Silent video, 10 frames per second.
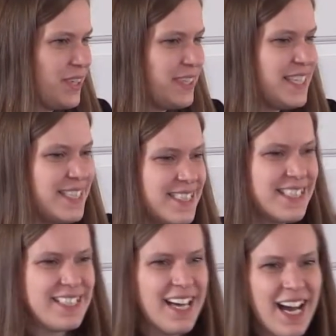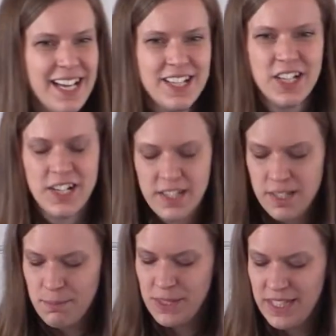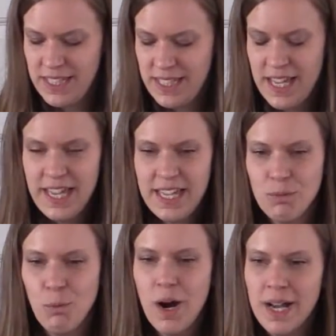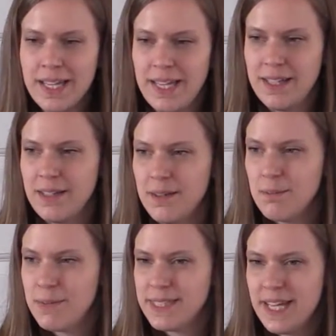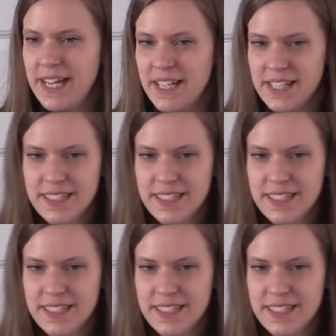This entire community walking beside us.